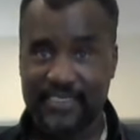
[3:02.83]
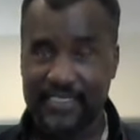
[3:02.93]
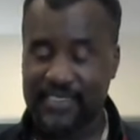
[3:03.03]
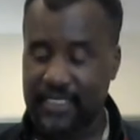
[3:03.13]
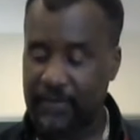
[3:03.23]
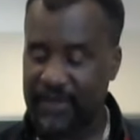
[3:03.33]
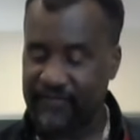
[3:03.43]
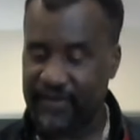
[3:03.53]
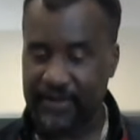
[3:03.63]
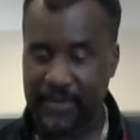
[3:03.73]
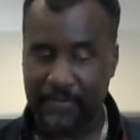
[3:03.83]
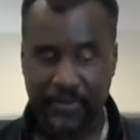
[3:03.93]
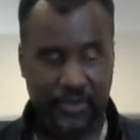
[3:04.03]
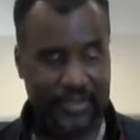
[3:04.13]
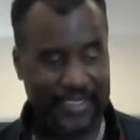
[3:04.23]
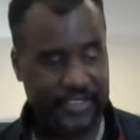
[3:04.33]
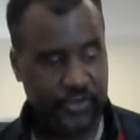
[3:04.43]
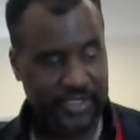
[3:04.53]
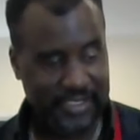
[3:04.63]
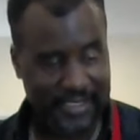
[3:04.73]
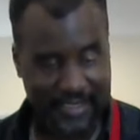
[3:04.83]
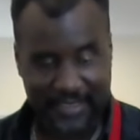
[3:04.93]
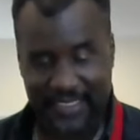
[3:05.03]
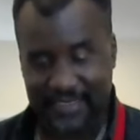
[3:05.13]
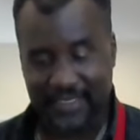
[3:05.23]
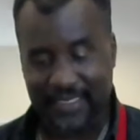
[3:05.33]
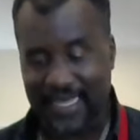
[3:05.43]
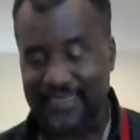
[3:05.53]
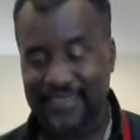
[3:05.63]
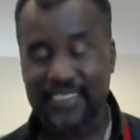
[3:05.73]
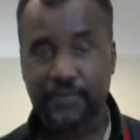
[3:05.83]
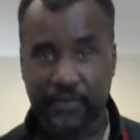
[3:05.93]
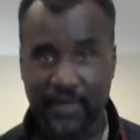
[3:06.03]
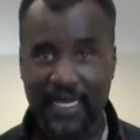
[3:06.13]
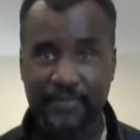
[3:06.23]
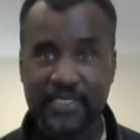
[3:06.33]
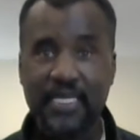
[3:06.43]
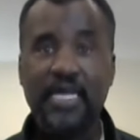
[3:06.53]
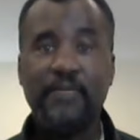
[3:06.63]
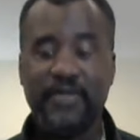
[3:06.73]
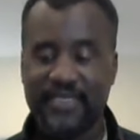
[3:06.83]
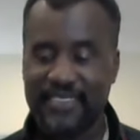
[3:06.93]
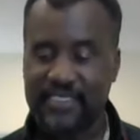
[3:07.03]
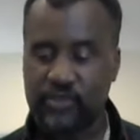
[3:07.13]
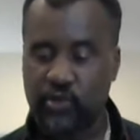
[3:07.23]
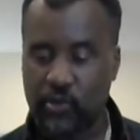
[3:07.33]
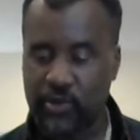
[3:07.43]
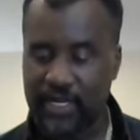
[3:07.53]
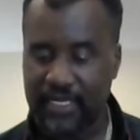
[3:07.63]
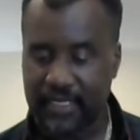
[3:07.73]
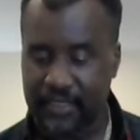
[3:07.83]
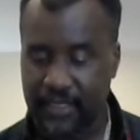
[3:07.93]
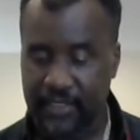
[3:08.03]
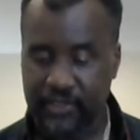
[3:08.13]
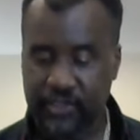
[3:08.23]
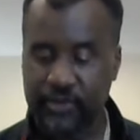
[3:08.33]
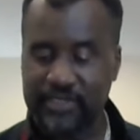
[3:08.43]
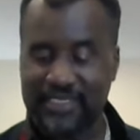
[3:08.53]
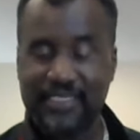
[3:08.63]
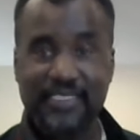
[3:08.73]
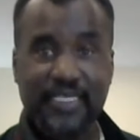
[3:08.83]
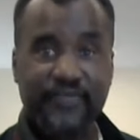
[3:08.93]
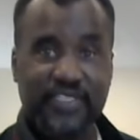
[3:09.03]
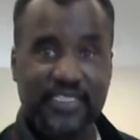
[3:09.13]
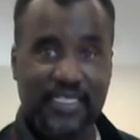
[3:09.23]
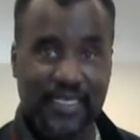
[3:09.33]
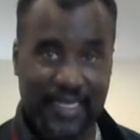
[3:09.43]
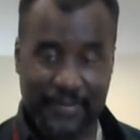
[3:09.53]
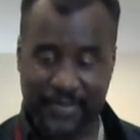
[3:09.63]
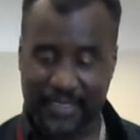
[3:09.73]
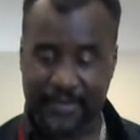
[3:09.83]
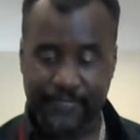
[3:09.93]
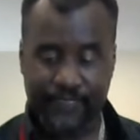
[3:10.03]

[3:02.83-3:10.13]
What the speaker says: This is going to be very important, as you see here. These are not just props, but this is what we're going to use to stuff the tilapia.